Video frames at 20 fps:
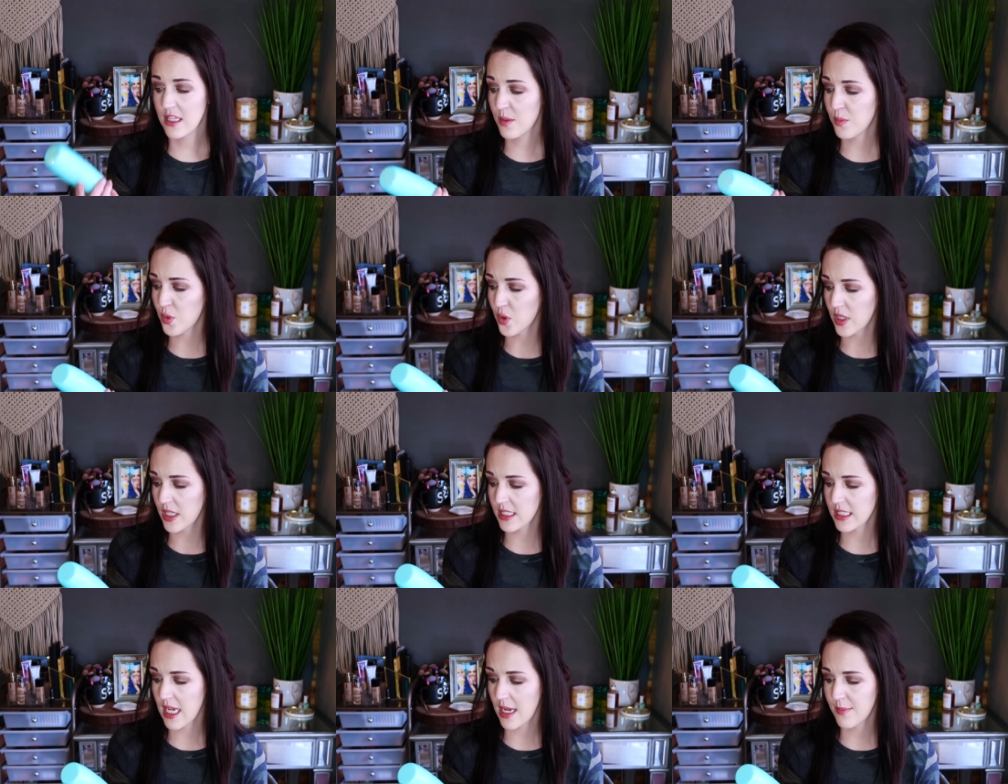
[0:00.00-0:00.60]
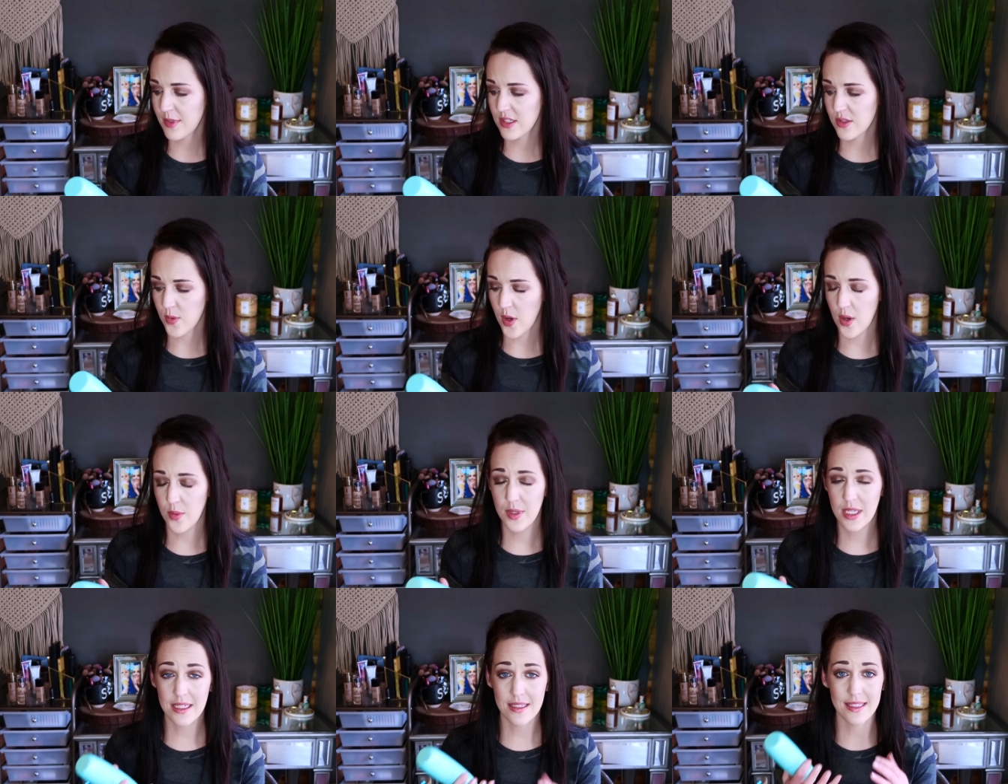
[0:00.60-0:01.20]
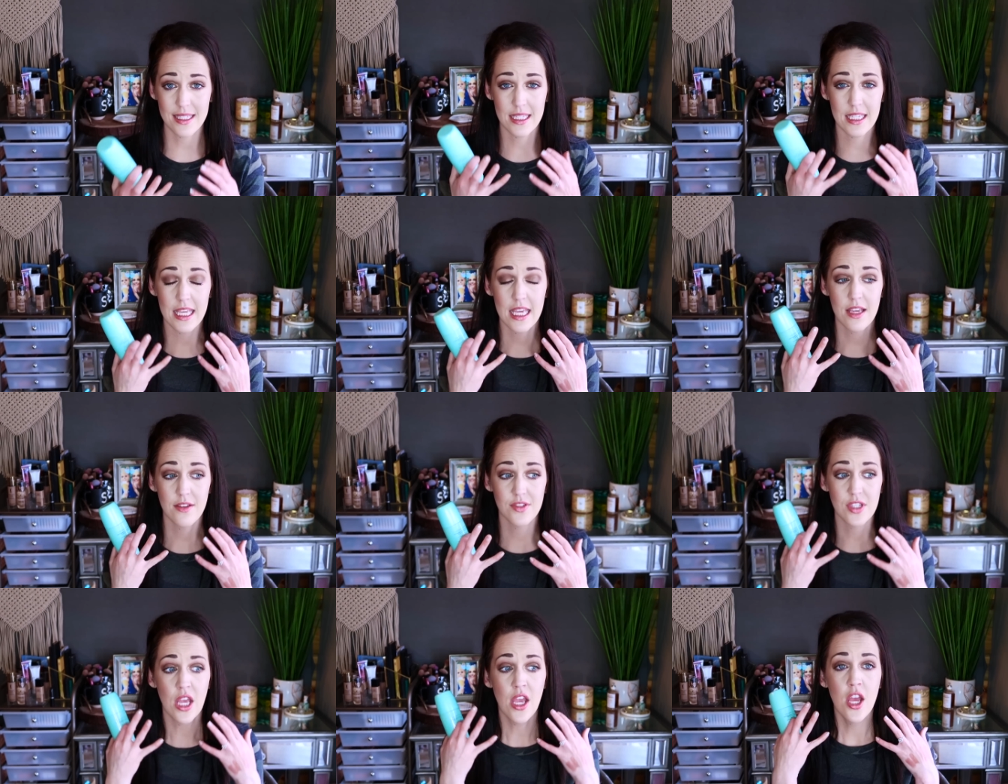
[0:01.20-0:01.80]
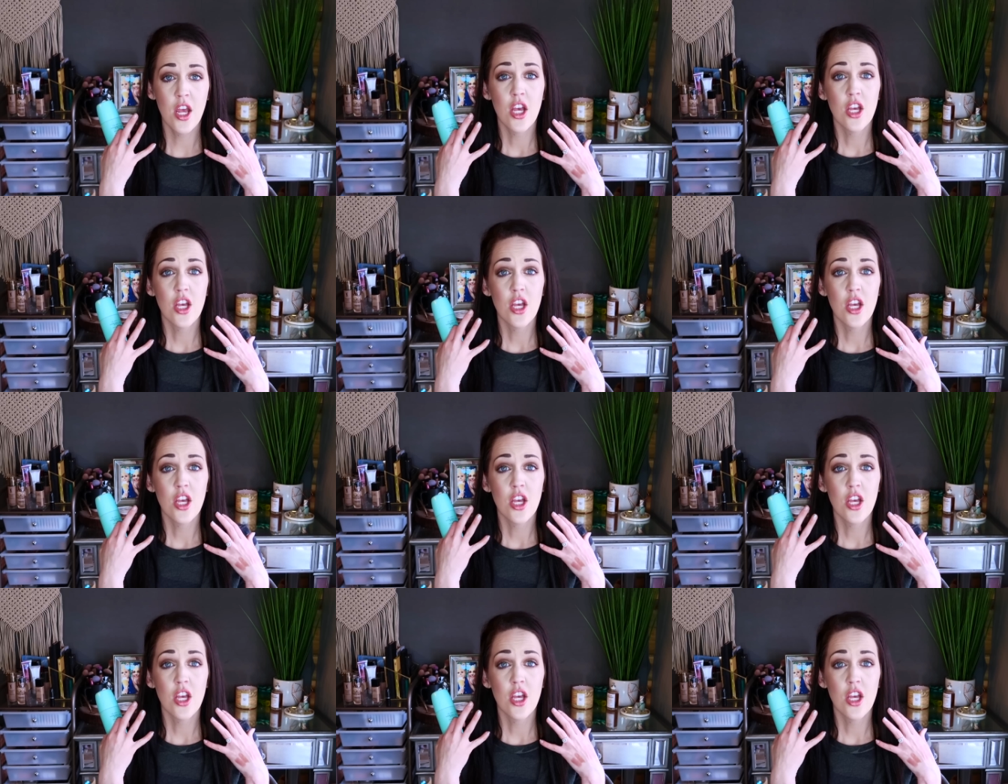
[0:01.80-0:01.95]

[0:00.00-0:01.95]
the morning time as well because it gives